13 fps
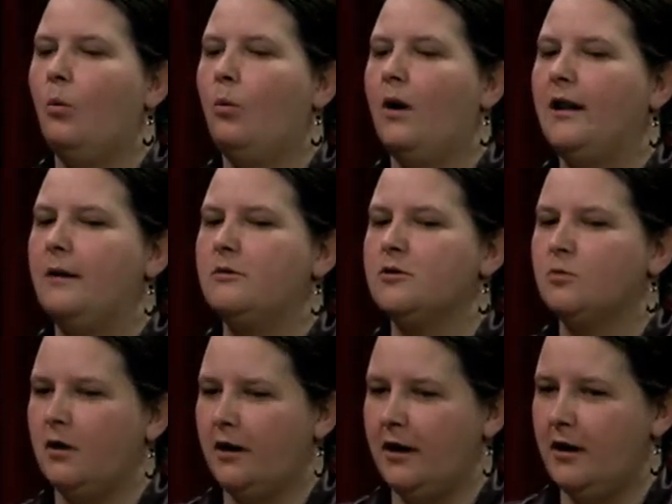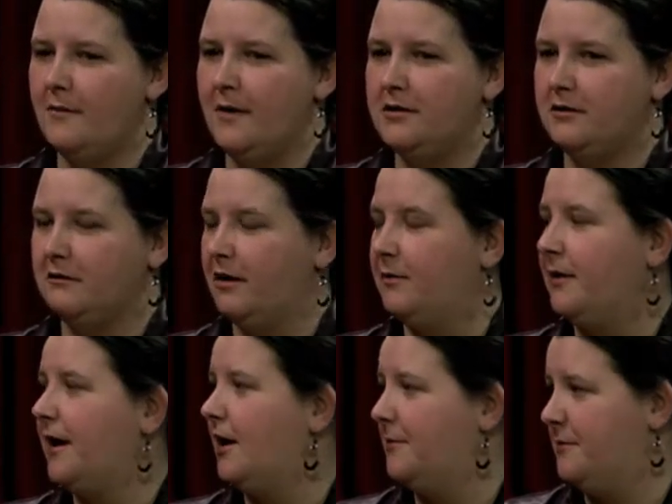While I was working on my degree,
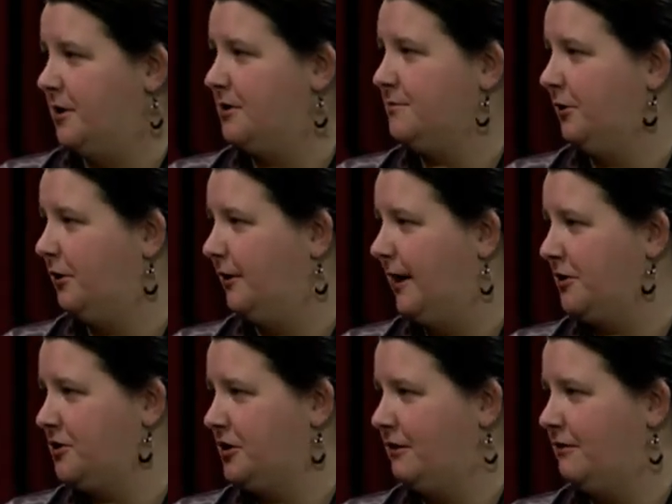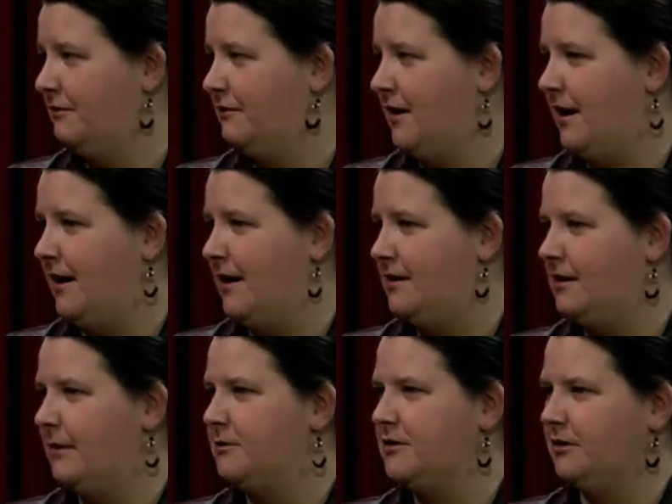we had a municipal election, and
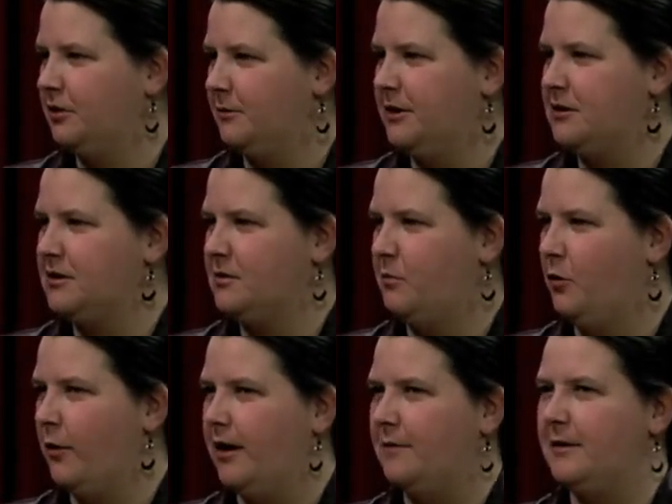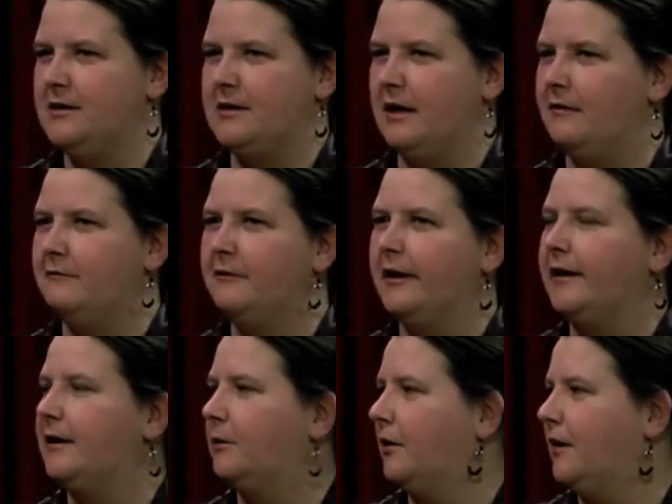I was a little bit disappointed because I didn't feel
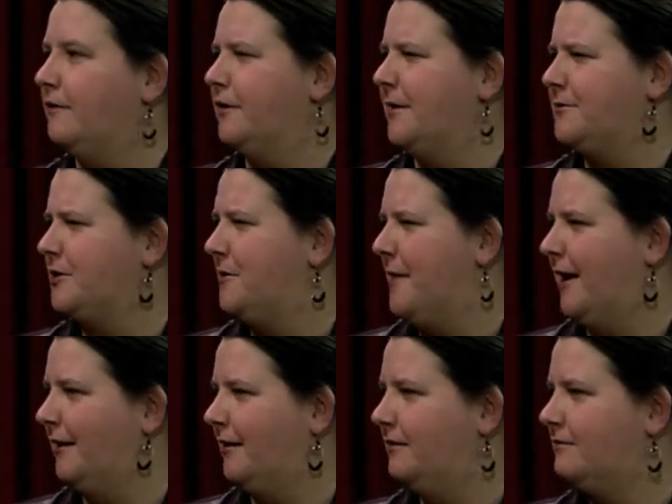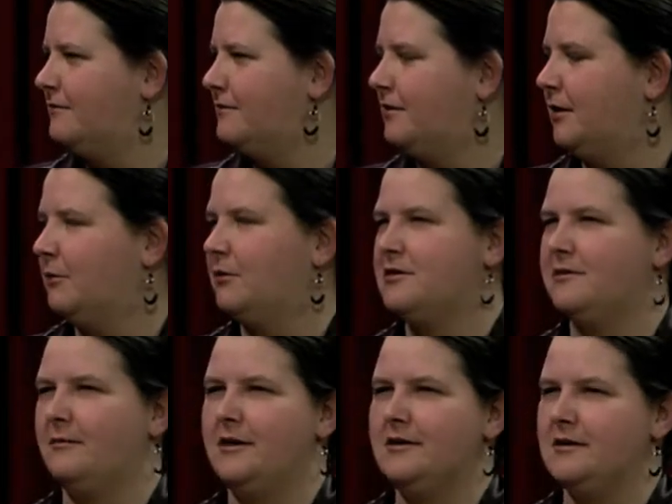like there were enough names on the ballot. There were
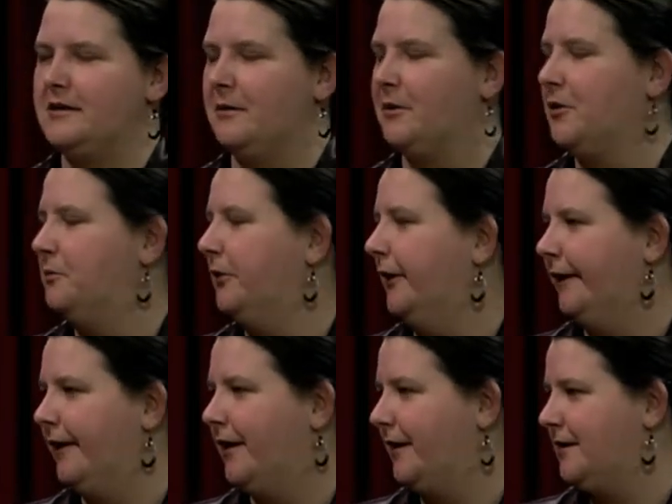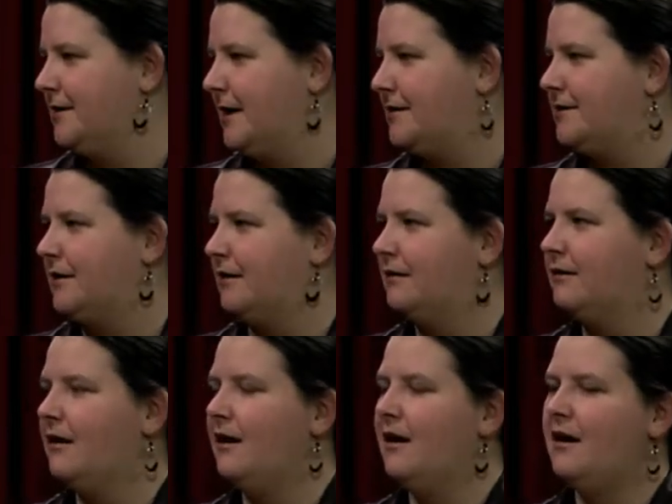some races that were completely uncontested,
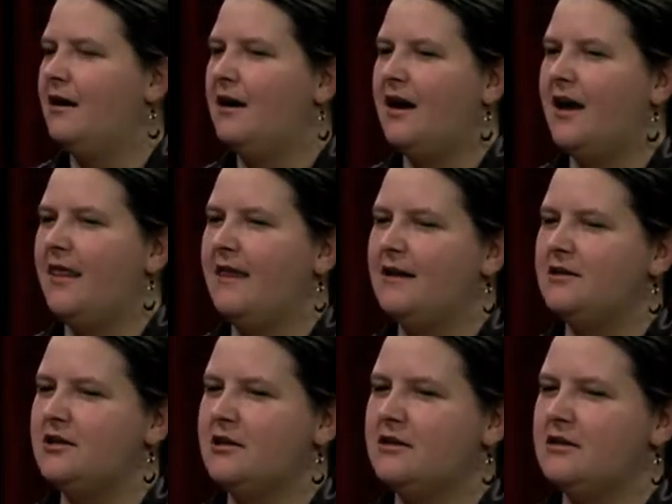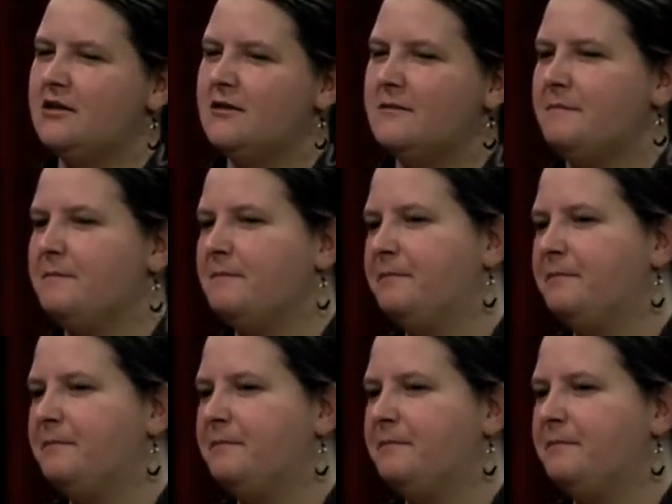and that just